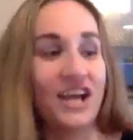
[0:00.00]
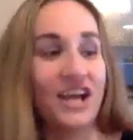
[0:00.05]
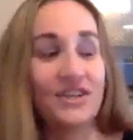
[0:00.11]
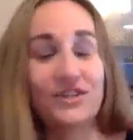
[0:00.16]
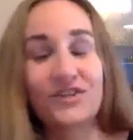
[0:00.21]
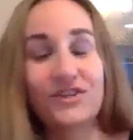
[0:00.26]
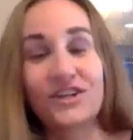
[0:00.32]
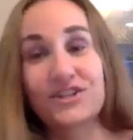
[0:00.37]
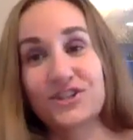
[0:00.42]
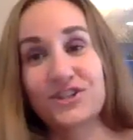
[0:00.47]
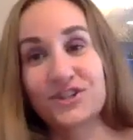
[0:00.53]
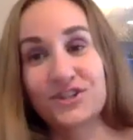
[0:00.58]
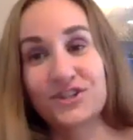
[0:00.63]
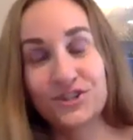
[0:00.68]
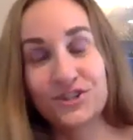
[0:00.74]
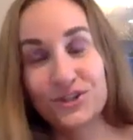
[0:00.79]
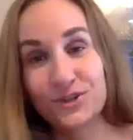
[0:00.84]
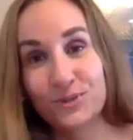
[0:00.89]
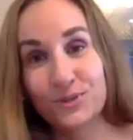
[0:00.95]
And so that
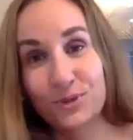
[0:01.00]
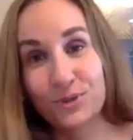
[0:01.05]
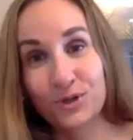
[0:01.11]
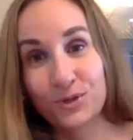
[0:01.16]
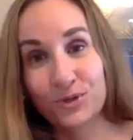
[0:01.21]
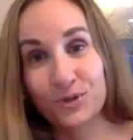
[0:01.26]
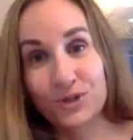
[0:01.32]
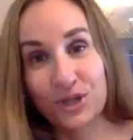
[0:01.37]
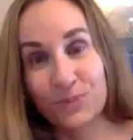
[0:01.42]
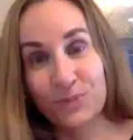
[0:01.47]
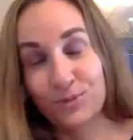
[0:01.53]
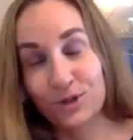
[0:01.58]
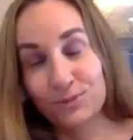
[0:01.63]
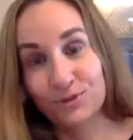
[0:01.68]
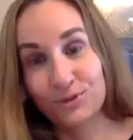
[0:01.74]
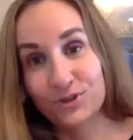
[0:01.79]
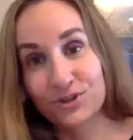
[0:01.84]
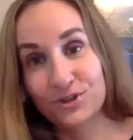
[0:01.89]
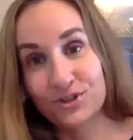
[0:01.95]
turned into the book, which I
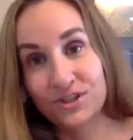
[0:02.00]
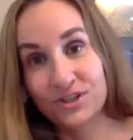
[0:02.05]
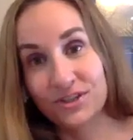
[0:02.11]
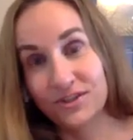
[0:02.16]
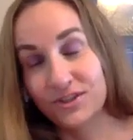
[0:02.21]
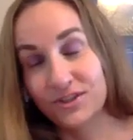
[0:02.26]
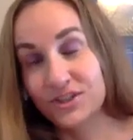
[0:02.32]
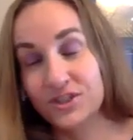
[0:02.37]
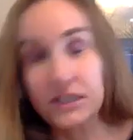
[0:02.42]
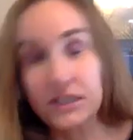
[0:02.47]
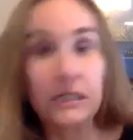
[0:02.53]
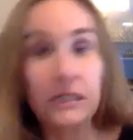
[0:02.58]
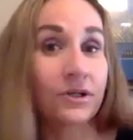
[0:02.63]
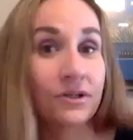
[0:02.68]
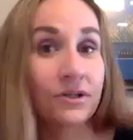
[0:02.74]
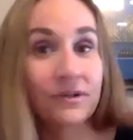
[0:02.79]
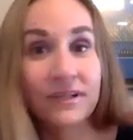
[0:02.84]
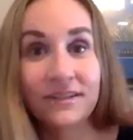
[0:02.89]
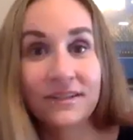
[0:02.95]
published this
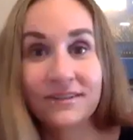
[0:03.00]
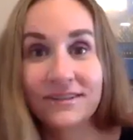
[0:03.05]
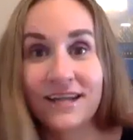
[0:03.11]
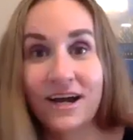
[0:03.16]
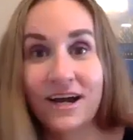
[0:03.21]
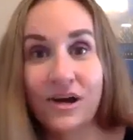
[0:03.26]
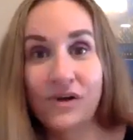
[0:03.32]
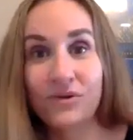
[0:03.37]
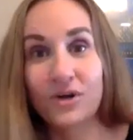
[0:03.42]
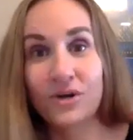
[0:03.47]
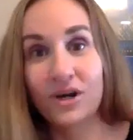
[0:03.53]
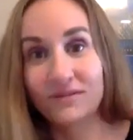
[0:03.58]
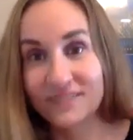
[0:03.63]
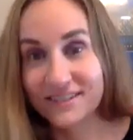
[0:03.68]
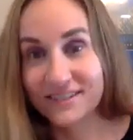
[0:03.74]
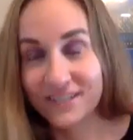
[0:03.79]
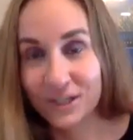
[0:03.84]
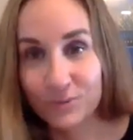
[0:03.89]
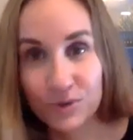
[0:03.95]
year. And now
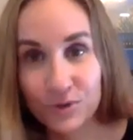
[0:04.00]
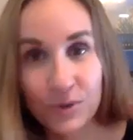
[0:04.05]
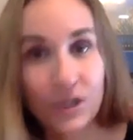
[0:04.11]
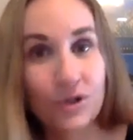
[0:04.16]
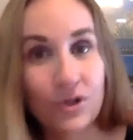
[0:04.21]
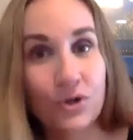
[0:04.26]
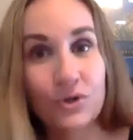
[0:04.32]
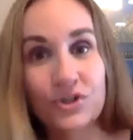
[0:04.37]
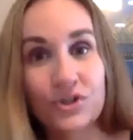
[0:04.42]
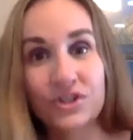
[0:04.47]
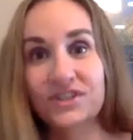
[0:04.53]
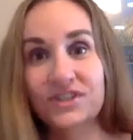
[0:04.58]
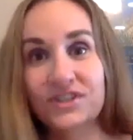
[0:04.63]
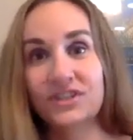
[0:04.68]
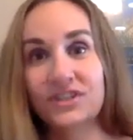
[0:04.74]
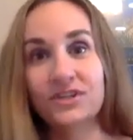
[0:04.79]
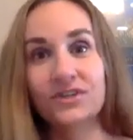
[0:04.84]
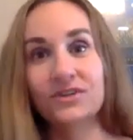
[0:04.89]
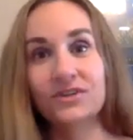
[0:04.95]
obviously I'm doing coaching
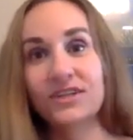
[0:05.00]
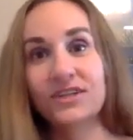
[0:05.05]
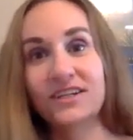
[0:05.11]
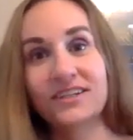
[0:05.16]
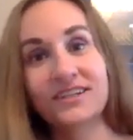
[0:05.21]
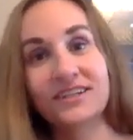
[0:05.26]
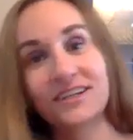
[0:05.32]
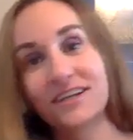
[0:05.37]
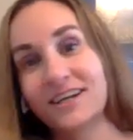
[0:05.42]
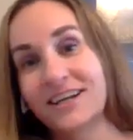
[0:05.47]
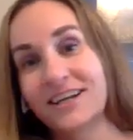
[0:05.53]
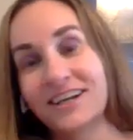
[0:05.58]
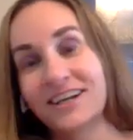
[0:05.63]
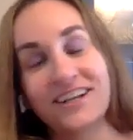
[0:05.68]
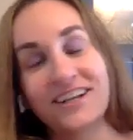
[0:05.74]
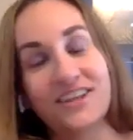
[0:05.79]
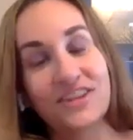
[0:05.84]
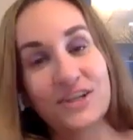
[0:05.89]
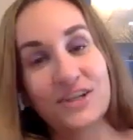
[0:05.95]
still, and
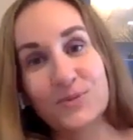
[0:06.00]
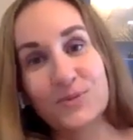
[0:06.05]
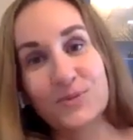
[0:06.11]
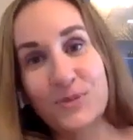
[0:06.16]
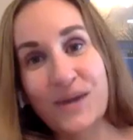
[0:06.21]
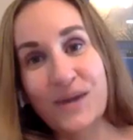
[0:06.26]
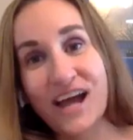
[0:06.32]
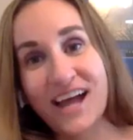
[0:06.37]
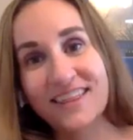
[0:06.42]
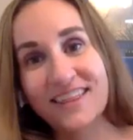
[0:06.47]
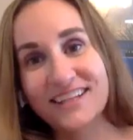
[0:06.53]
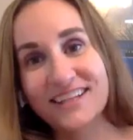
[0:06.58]
that's where I'm at.